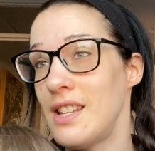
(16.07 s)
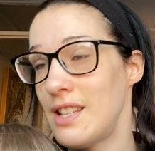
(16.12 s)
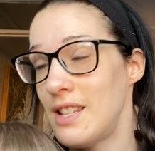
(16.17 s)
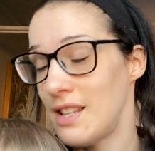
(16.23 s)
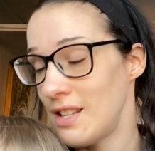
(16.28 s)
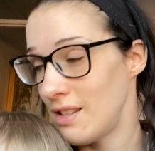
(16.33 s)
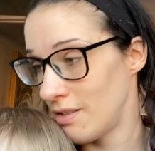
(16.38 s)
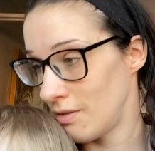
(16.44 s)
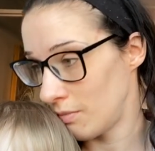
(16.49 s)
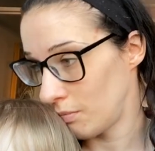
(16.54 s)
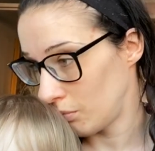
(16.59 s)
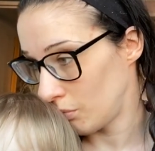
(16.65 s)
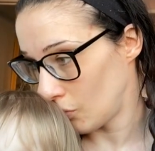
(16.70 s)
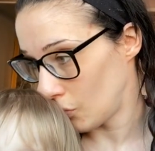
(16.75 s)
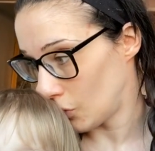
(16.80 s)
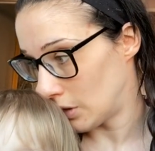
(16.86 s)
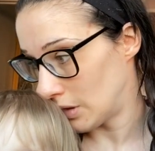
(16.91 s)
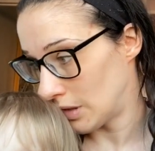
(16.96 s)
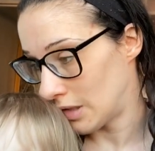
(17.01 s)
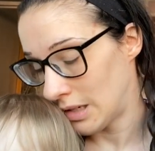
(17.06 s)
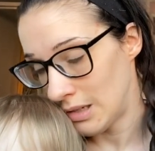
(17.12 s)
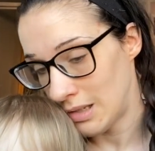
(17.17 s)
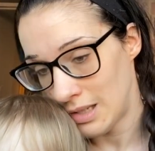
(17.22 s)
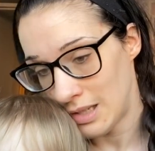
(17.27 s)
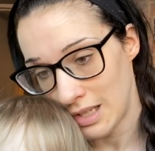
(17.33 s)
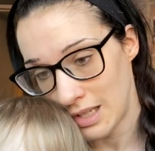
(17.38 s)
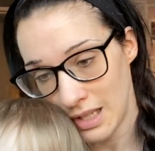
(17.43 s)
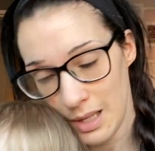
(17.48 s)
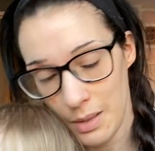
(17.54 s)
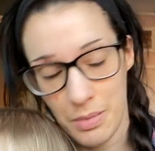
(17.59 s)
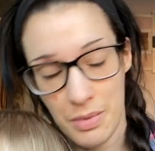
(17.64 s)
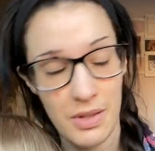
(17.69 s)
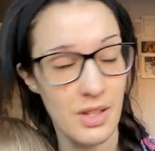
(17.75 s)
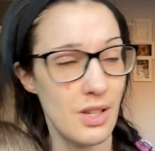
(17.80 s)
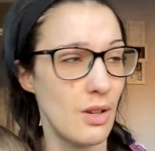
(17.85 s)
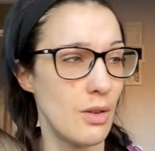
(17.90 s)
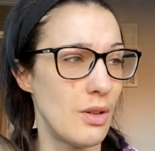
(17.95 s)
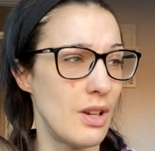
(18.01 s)
didn't go to sleep
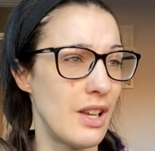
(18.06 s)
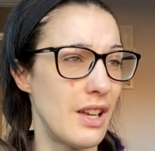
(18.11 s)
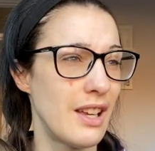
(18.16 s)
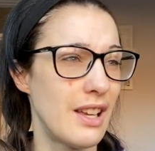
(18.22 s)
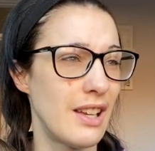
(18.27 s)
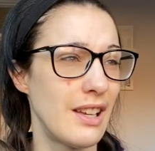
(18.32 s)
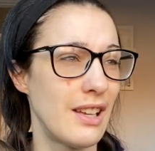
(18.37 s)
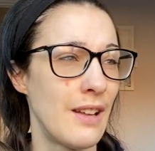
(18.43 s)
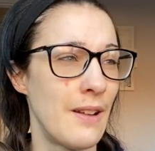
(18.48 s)
until like